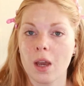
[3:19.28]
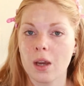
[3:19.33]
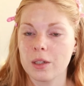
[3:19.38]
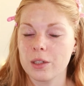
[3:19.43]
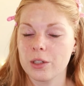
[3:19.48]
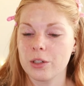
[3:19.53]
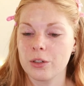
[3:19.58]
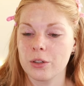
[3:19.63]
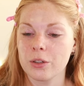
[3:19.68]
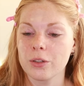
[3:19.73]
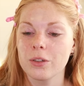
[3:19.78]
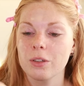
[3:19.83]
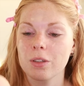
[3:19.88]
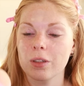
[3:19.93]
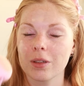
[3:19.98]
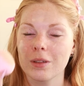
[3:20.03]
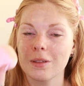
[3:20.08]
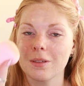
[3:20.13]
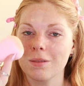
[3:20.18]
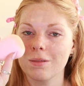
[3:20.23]
I
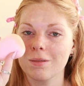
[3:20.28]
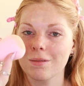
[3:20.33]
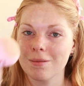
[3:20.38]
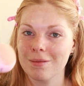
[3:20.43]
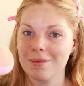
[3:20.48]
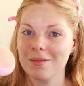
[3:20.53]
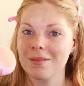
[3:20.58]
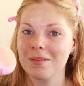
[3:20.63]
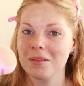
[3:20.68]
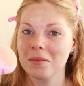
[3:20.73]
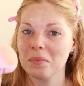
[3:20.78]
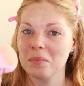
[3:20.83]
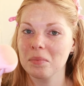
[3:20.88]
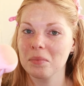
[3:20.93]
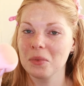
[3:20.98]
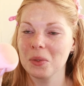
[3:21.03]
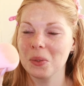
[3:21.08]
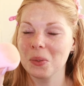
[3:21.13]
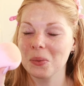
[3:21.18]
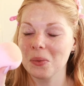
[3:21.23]
just
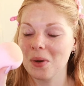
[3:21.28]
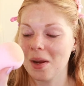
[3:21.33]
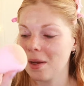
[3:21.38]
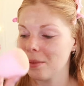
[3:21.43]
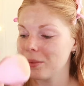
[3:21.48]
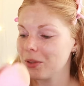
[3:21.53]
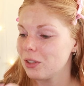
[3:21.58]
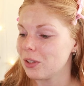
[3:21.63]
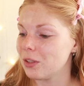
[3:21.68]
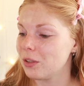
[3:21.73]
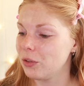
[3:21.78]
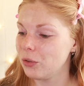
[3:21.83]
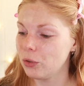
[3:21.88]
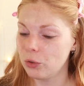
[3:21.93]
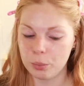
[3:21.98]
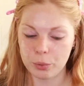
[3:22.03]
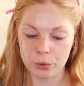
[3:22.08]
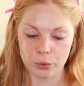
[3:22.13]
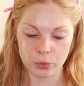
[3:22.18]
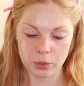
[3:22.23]
grabbed a
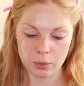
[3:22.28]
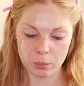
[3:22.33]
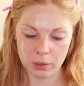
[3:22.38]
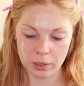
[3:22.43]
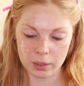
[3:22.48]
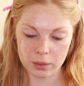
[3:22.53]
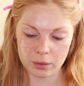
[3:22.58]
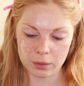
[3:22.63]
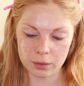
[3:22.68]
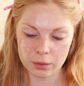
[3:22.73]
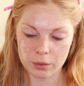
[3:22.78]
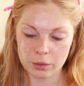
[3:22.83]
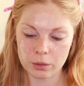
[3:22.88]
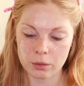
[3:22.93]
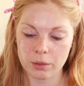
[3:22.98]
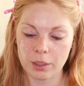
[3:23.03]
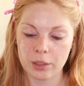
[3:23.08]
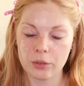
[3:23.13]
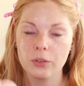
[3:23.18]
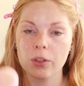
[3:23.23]
new beauty blender,
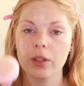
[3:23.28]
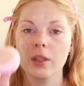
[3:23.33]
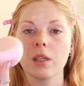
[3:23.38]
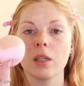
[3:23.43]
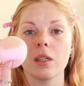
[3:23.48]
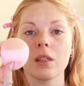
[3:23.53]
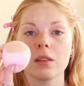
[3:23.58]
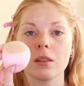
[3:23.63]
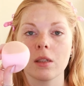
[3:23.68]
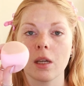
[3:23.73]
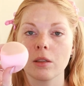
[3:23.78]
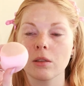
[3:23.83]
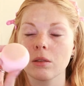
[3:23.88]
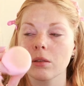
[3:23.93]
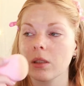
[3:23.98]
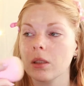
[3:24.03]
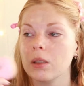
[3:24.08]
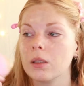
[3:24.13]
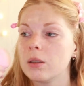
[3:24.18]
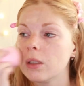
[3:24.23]
so everything is
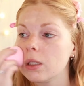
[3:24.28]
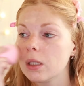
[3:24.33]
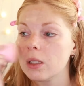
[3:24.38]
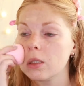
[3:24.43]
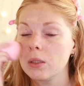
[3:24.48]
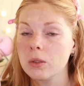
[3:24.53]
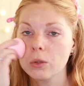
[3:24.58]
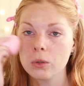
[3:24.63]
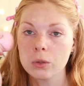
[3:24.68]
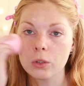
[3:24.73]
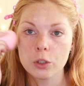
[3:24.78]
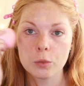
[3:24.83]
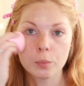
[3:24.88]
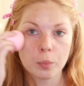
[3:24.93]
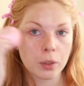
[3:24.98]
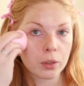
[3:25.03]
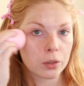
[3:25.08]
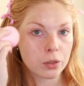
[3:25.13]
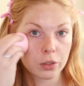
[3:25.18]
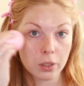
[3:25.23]
actually going into the
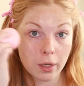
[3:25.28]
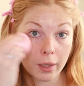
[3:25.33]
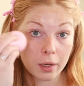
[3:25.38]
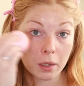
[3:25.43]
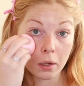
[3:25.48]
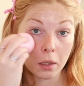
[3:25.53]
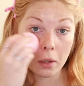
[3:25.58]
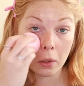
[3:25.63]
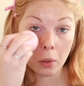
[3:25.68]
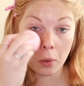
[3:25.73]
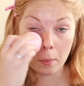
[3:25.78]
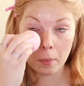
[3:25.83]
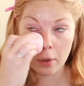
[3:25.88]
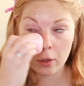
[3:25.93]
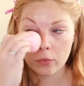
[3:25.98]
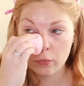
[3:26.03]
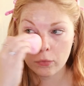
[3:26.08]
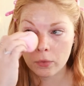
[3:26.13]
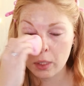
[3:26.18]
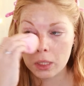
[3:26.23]
sponge and not on
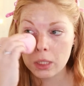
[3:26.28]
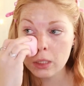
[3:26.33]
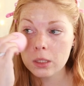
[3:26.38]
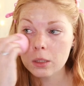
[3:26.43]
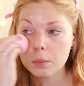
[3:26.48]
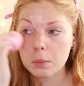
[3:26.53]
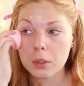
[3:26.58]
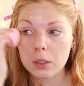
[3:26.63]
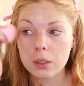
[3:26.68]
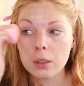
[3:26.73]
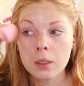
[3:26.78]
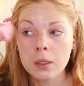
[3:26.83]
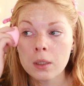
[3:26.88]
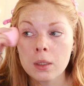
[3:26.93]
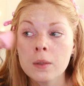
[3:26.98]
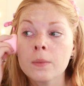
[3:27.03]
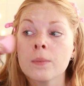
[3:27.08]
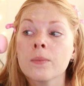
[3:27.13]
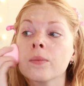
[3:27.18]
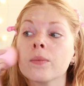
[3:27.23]
my face, but
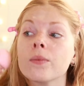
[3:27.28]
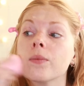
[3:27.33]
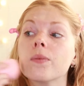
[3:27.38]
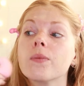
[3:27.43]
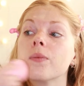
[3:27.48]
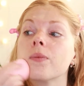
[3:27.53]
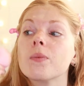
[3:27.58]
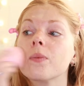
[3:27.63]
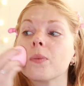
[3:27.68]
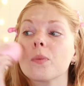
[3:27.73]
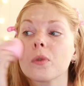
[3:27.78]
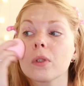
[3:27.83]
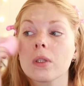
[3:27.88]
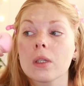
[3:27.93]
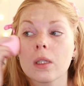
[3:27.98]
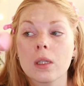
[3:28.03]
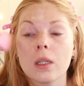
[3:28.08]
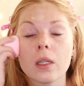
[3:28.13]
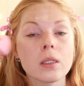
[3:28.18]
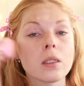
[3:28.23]

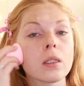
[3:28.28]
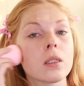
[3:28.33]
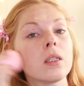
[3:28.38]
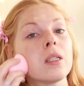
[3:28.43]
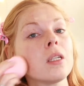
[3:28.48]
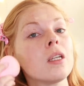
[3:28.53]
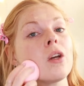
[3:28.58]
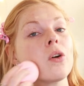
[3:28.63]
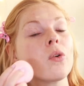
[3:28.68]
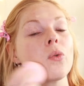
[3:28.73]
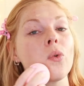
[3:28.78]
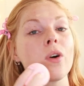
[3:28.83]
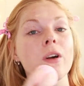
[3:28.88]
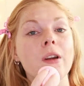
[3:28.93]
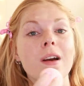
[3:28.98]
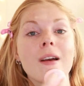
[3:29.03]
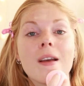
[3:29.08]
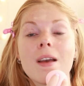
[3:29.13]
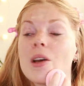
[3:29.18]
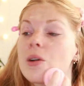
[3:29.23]
let's see what
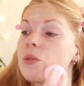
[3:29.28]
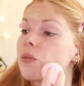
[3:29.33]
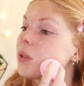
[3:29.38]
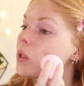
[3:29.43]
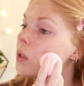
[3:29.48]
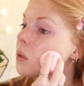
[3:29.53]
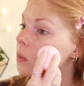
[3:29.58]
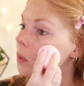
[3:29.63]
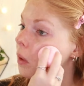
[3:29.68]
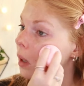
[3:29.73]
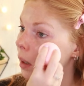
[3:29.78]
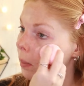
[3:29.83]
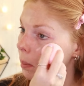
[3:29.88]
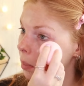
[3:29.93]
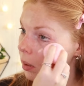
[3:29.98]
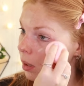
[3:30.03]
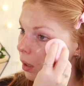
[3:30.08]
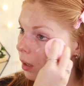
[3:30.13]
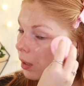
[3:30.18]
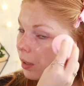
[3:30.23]
I have to
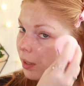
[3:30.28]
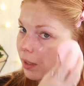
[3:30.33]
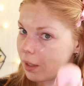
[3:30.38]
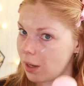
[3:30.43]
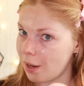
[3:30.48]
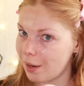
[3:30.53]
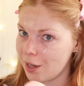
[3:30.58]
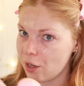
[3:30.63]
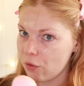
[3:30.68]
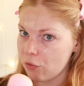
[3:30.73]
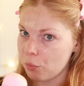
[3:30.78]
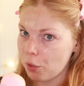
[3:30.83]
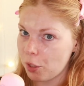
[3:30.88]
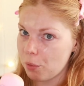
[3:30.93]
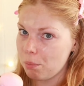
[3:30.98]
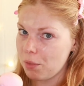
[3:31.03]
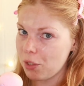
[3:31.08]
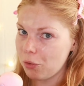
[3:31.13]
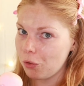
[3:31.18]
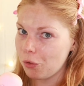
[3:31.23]
apply. I have
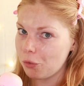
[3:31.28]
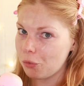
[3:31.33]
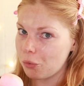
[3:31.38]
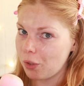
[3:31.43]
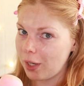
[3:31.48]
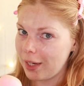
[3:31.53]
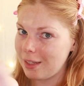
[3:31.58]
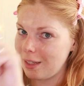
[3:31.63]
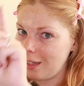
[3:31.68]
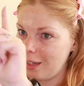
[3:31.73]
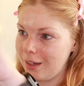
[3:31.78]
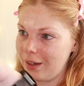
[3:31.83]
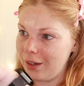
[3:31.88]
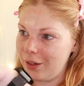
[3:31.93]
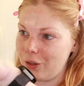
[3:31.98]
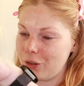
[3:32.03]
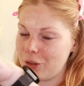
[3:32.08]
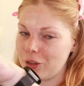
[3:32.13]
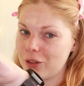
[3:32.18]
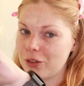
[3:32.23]
my mirror right
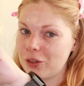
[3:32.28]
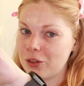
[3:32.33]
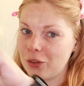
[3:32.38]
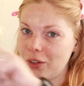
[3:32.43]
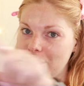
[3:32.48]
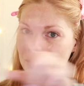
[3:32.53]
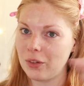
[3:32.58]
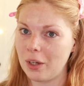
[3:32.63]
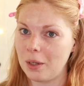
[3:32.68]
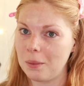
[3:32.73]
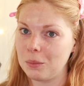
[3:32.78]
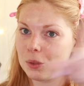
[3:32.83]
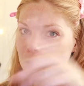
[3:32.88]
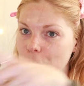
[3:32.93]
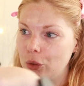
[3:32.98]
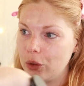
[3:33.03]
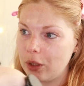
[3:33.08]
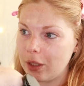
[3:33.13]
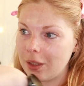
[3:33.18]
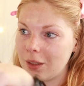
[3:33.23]
here, so if
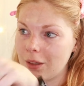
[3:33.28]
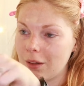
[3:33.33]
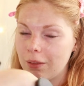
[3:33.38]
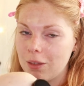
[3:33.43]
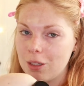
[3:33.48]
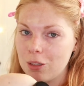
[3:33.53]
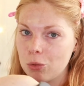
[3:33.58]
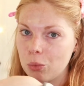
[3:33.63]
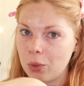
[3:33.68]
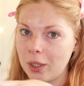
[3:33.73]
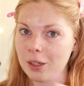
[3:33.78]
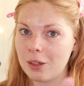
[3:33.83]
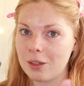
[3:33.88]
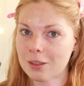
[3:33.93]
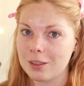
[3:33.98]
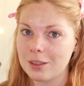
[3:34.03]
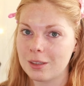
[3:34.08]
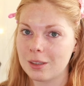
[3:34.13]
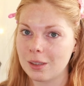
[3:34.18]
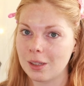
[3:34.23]
I'm looking this way
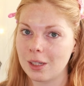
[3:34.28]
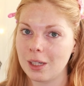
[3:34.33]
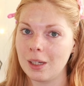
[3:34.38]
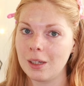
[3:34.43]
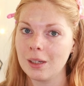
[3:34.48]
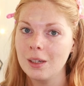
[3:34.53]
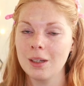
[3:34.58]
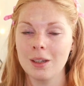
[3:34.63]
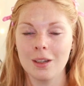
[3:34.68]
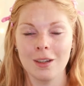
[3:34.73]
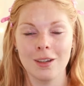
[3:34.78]
constantly,